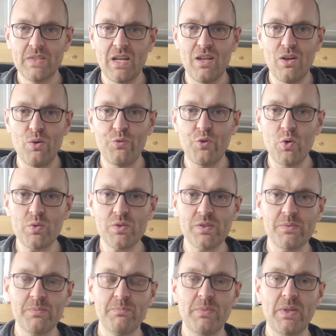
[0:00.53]
Hello
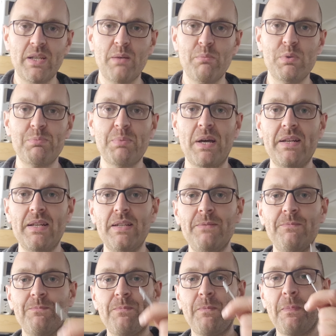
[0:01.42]
folks, my name is
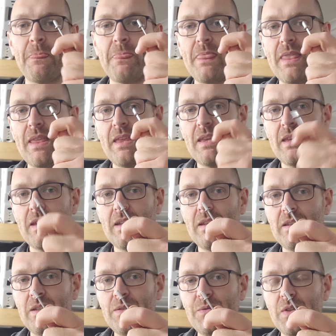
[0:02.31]
Paddy.
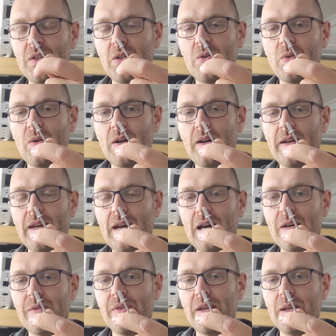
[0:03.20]
In this video I
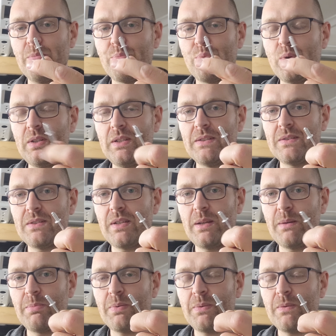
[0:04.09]
have a brilliant
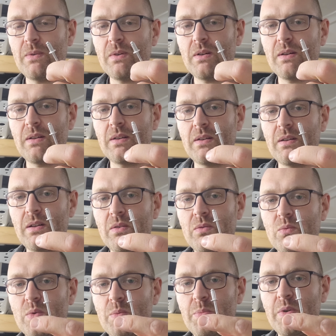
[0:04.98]
tip on
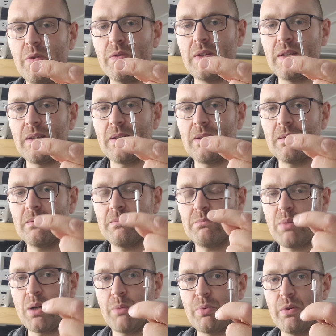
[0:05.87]
removing
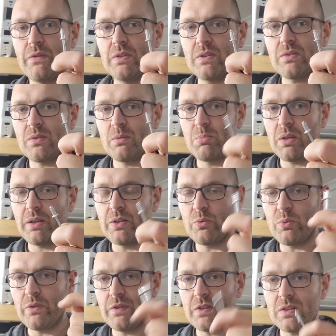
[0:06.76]
pop rivets or
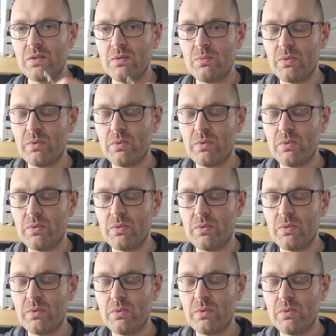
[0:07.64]
blind rivets,